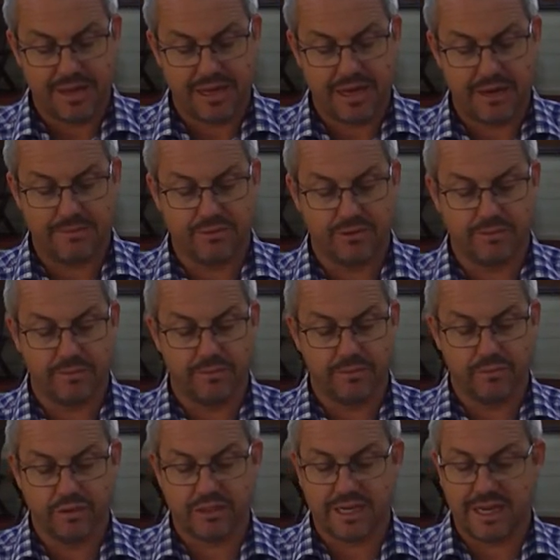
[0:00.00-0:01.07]
Abram
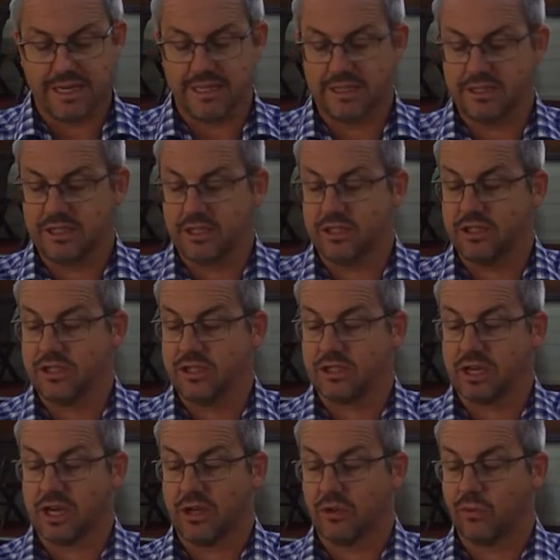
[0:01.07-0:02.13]
was 86 years
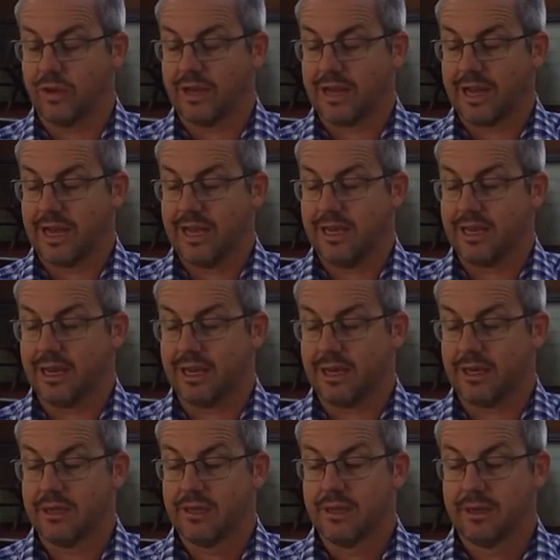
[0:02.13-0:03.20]
old when
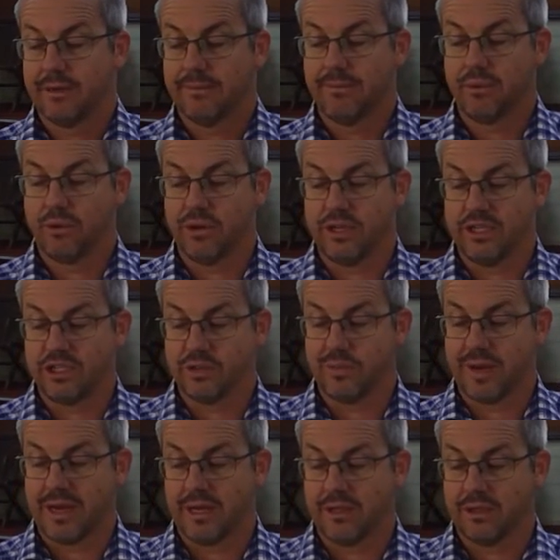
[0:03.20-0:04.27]
Hagar bore
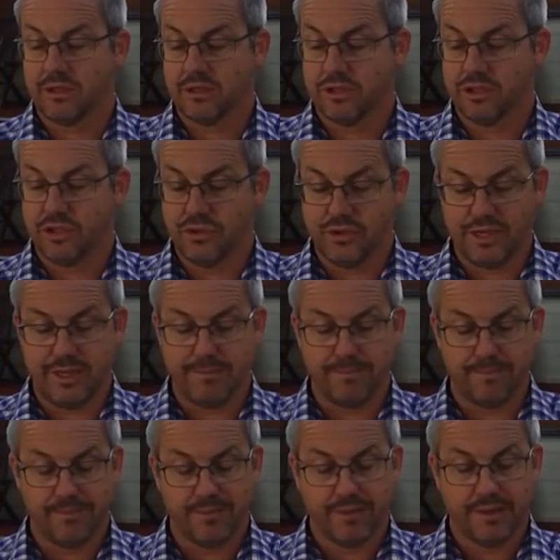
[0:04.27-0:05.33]
Ishmael to
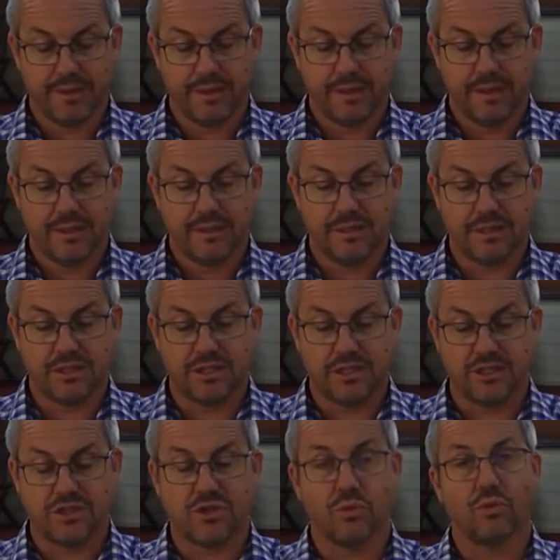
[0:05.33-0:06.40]
him. This
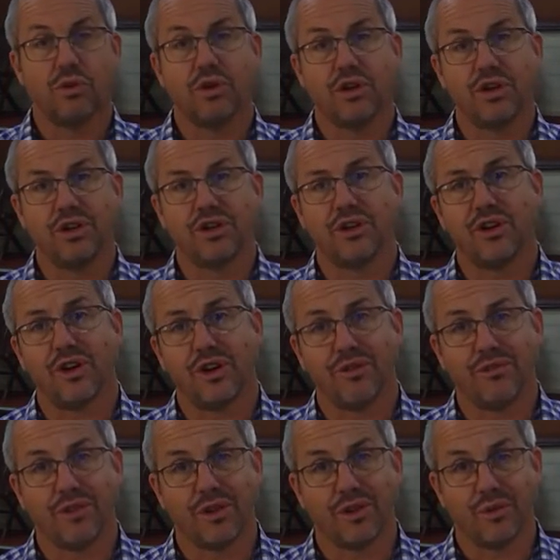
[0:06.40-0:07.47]
is the word
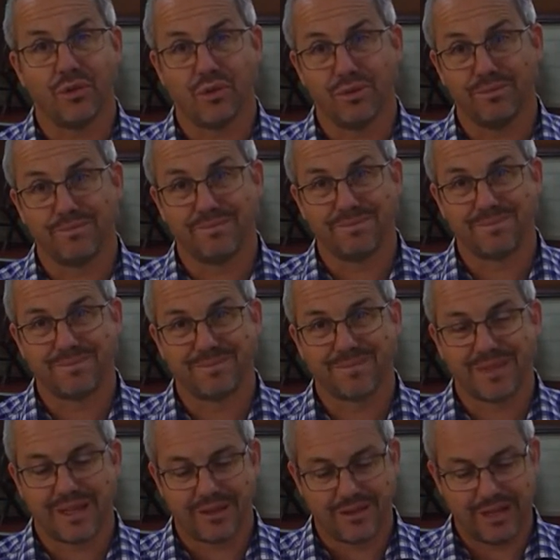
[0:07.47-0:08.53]
of the Lord.
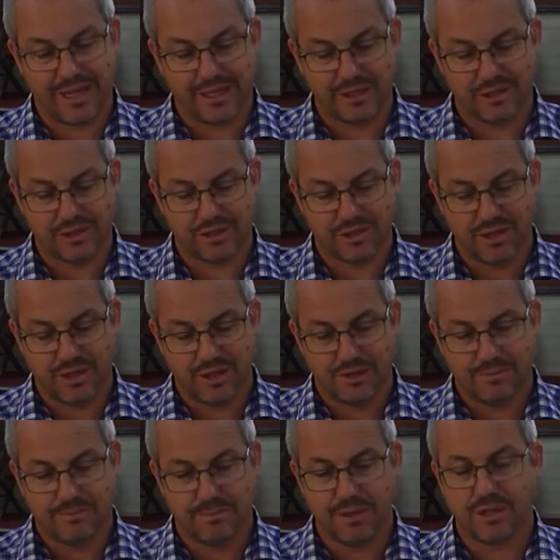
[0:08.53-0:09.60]
Thanks
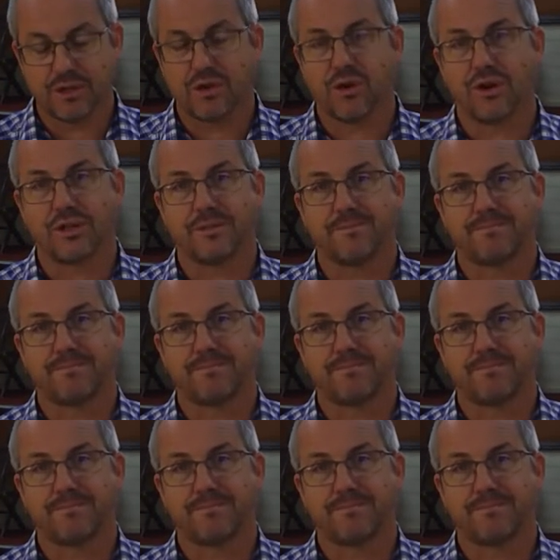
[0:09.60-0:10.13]
be to God.